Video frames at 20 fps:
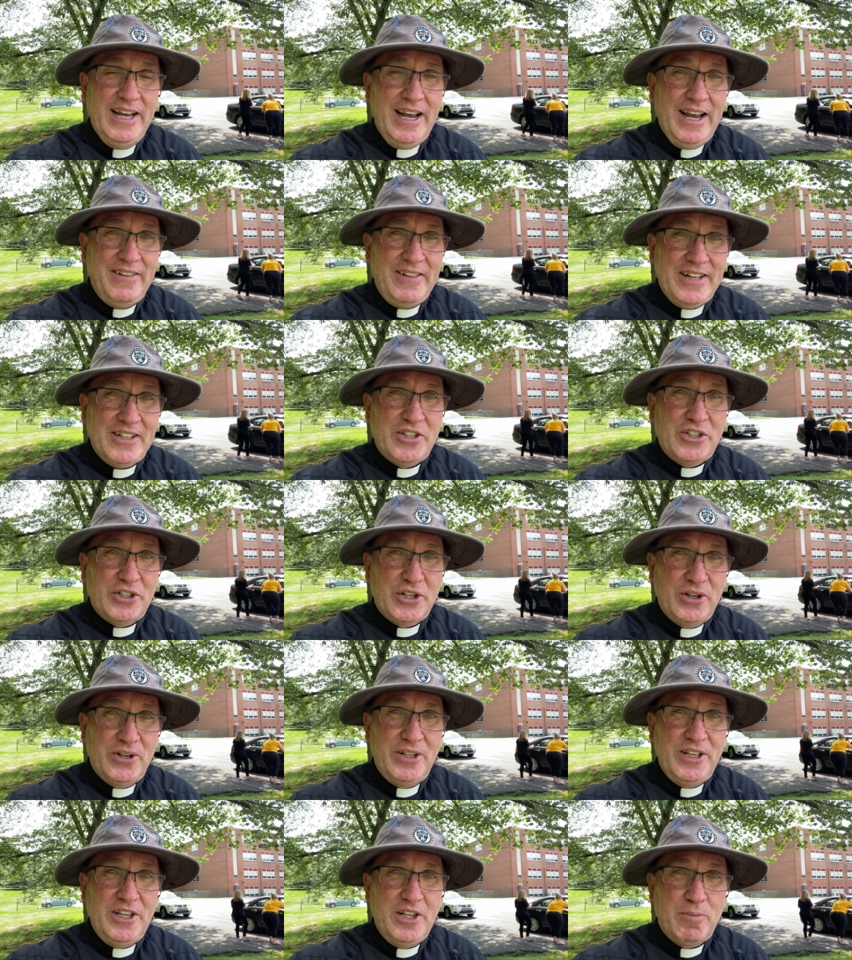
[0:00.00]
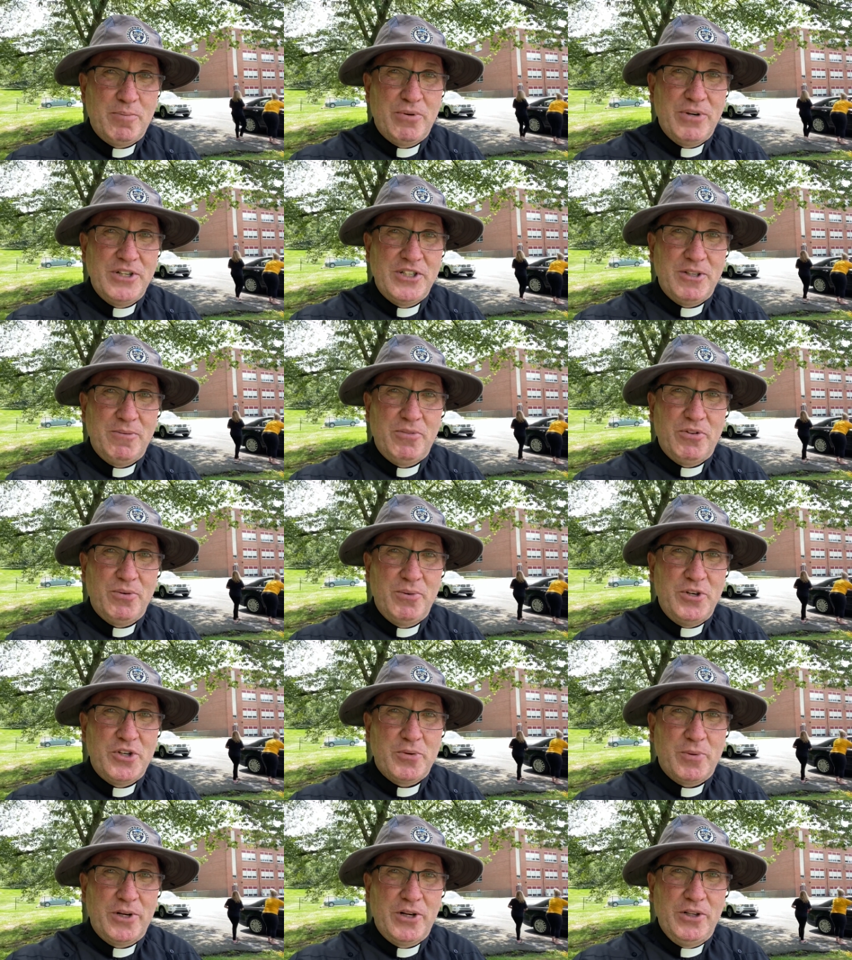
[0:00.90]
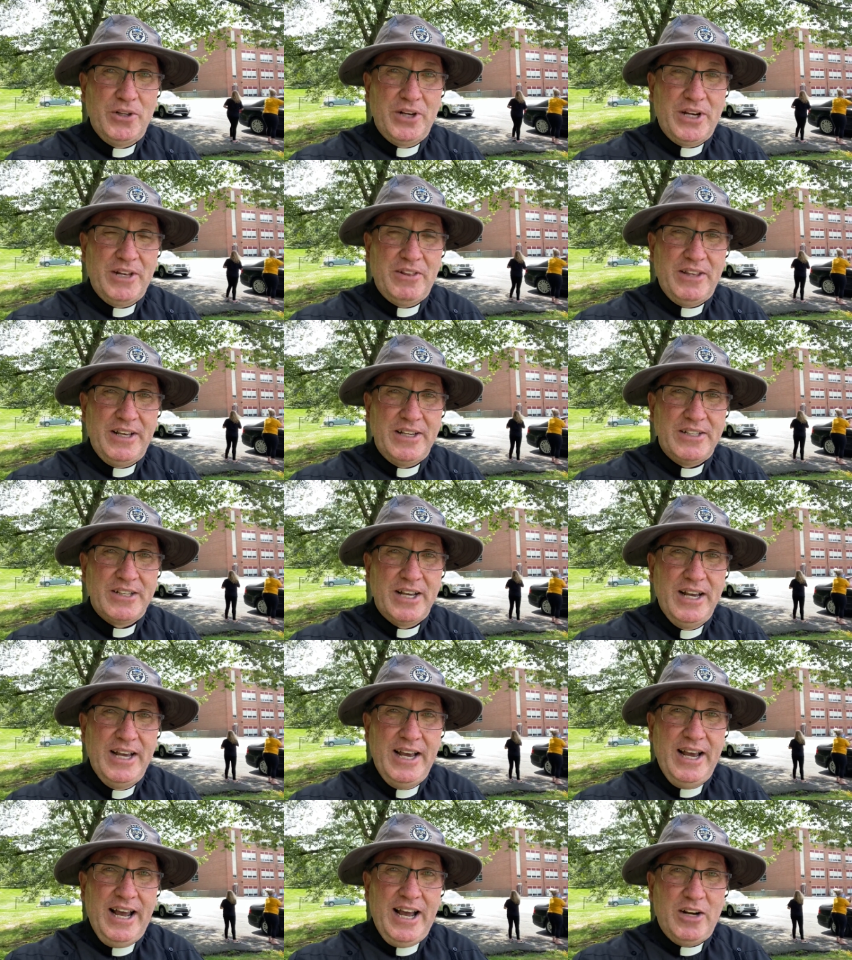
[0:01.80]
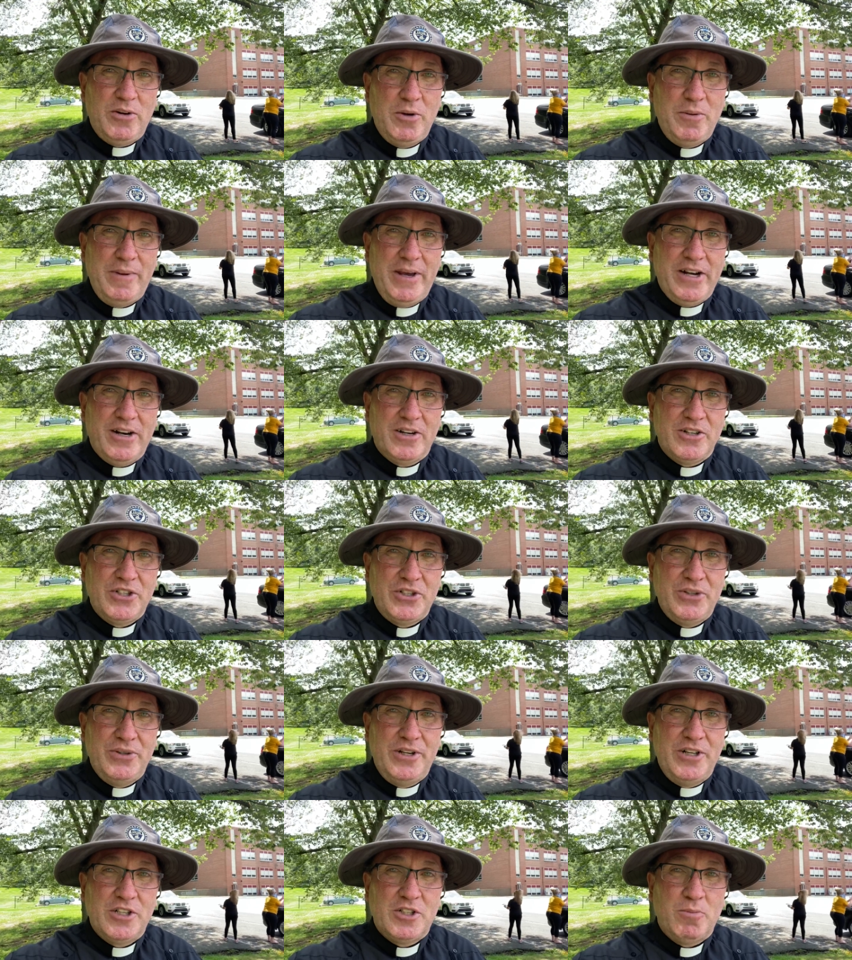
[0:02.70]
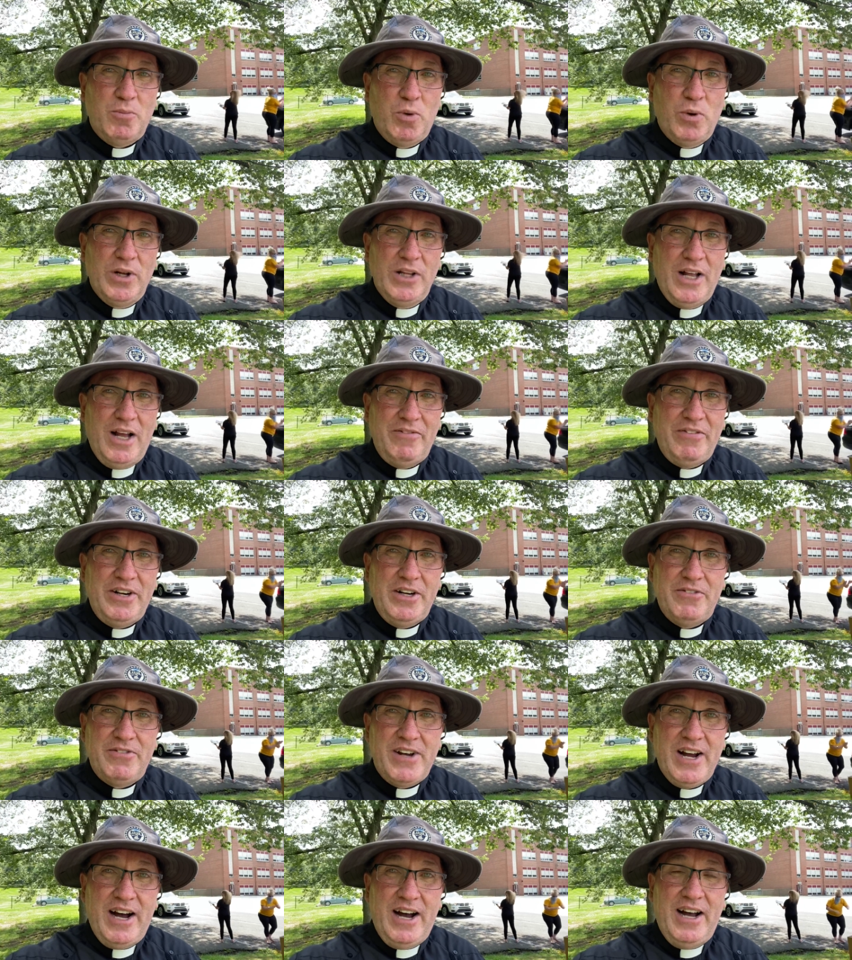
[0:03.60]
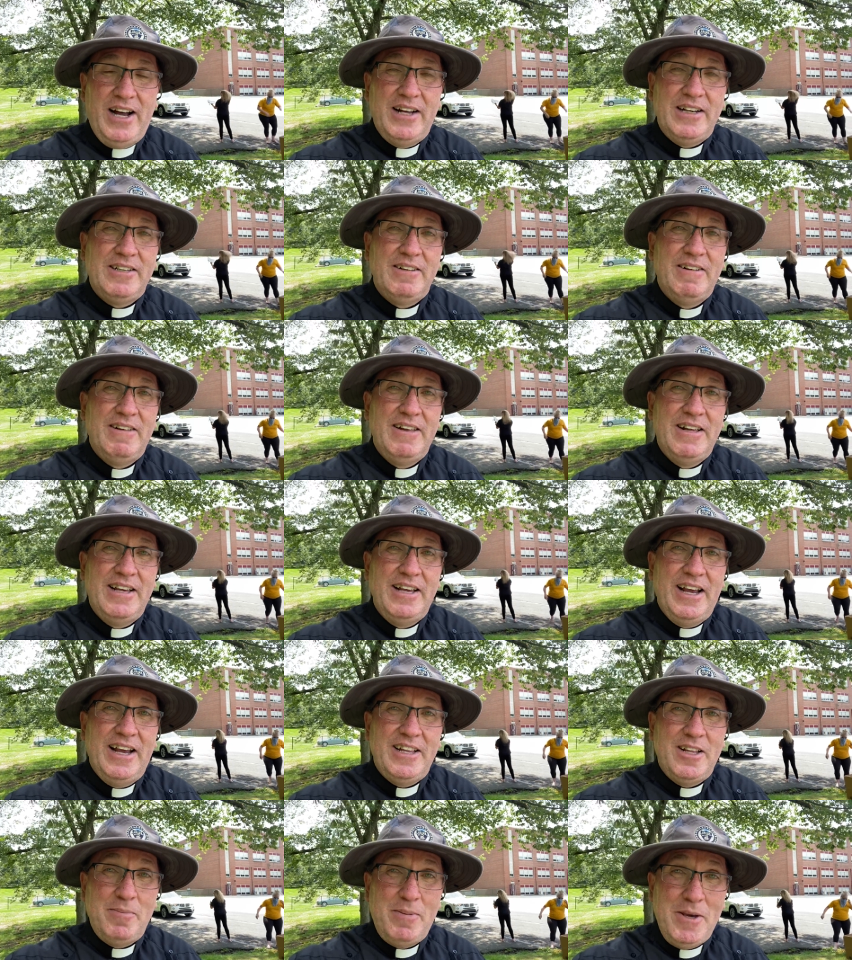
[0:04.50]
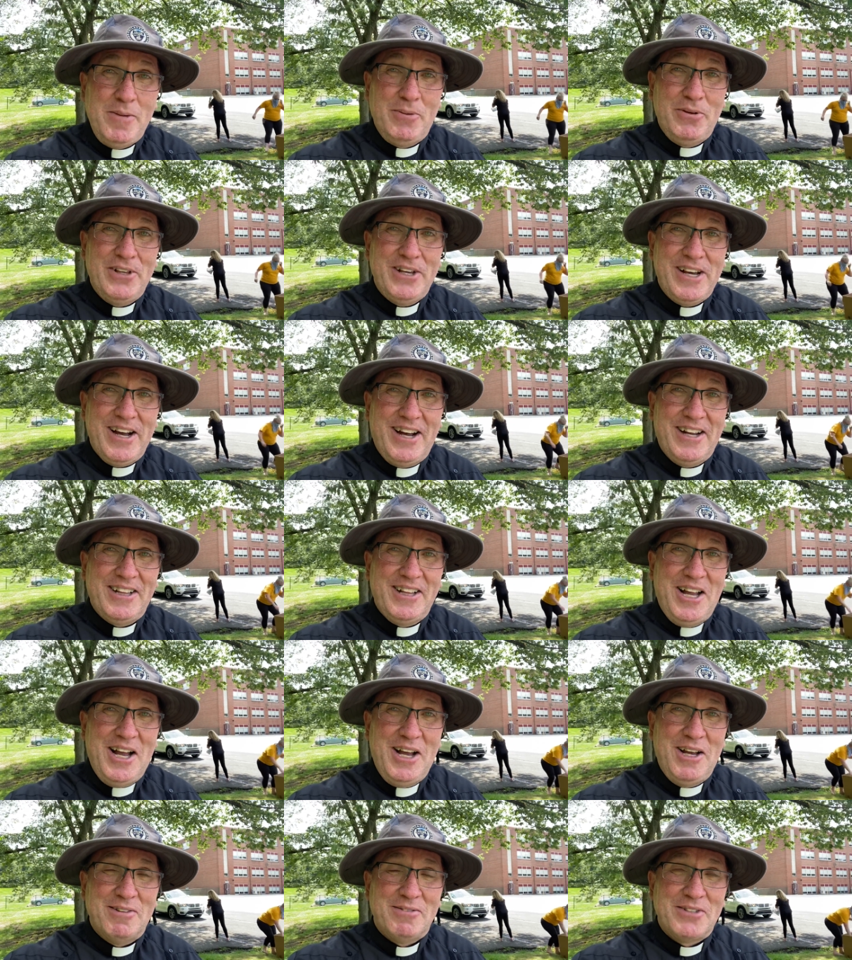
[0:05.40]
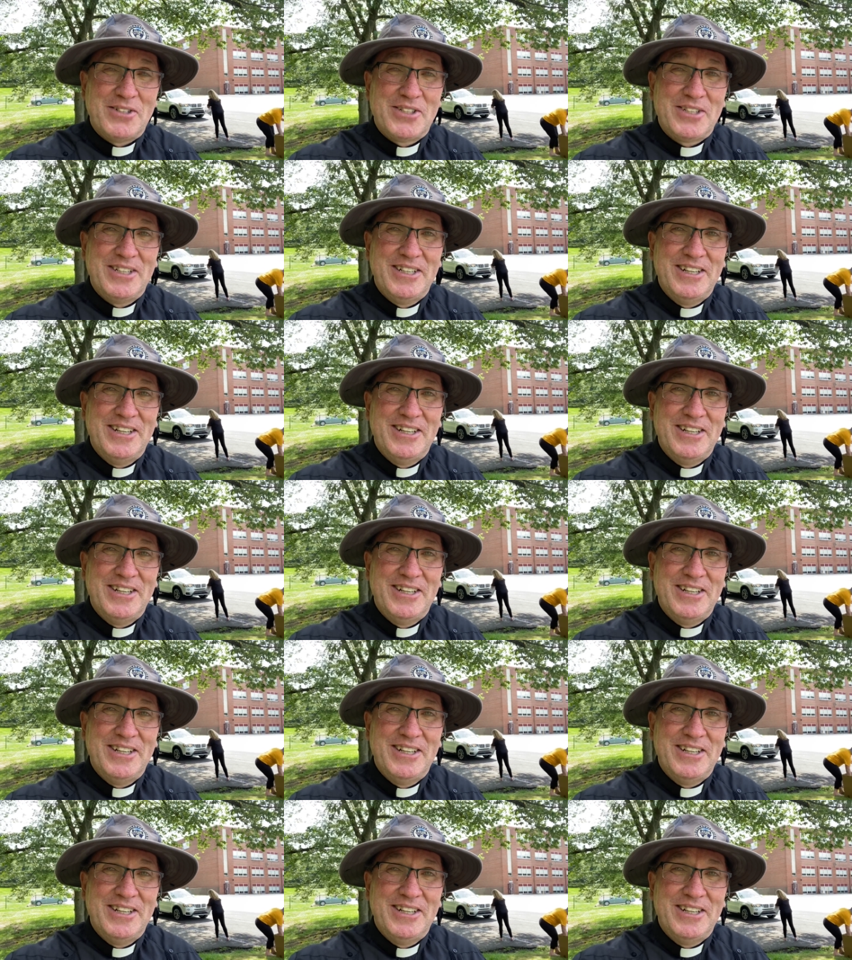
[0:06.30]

And that's certainly the prism through which we're going to look at things. How do we make our students more loving of God and the people that God loves,